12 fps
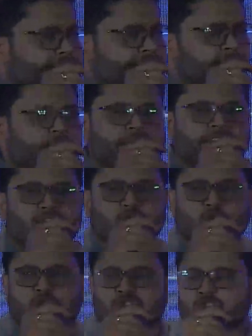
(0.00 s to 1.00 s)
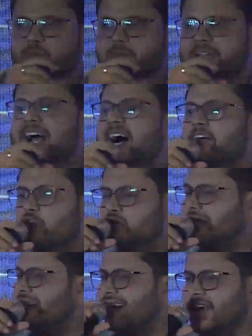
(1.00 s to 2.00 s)
is a business rules to be have
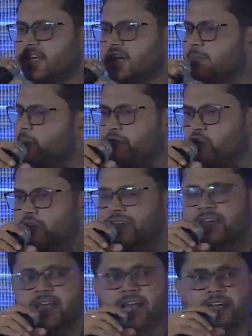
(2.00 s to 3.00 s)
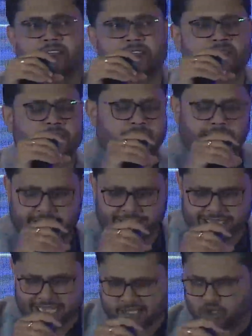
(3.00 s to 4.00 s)
authenticated before they have, like
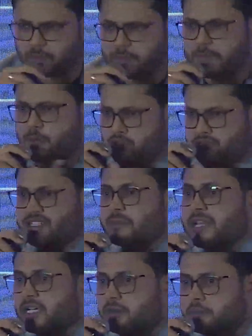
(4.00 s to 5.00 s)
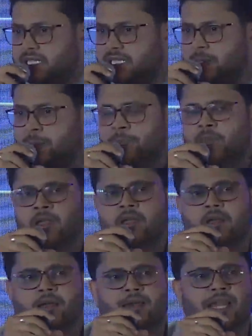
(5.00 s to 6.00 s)
there has to be processed in my company.
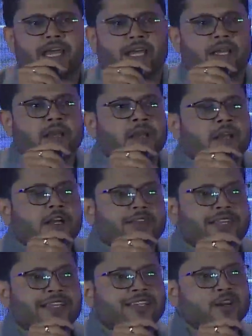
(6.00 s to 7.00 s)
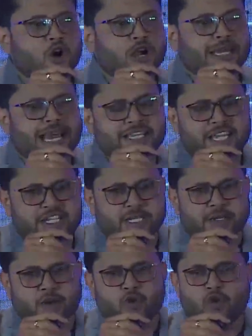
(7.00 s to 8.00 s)
Like there's an
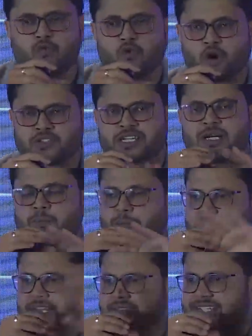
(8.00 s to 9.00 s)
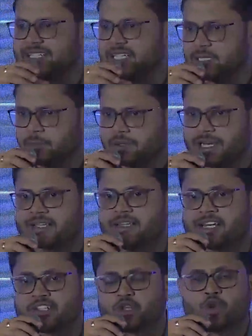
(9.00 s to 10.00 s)
organization who wants a complete setup, like
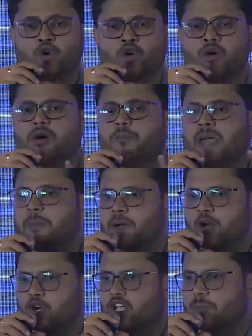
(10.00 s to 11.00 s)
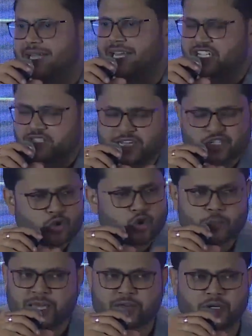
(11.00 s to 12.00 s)
there is a no paper documentation, there is
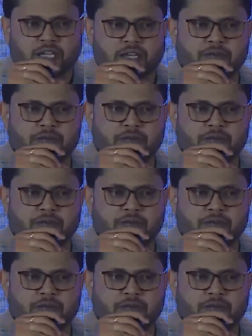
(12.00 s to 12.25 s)
no manual,